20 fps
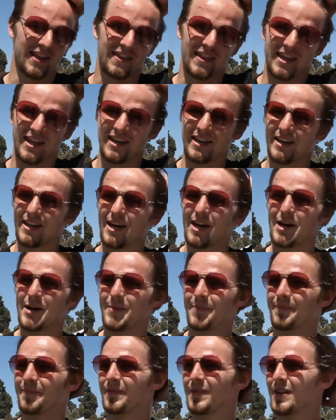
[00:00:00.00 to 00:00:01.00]
And then
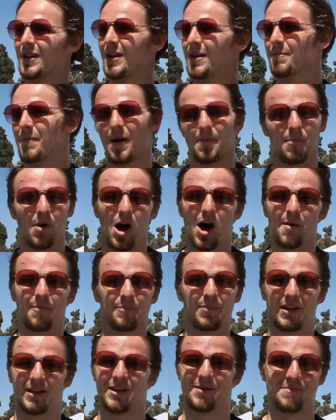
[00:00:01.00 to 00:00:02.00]
um, my
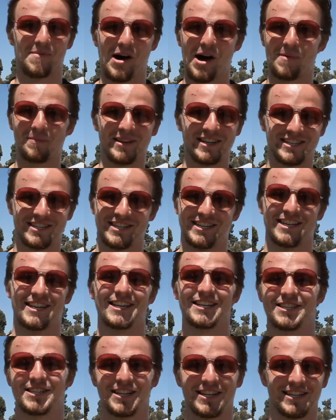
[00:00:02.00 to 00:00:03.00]
mom, being the mom that she is,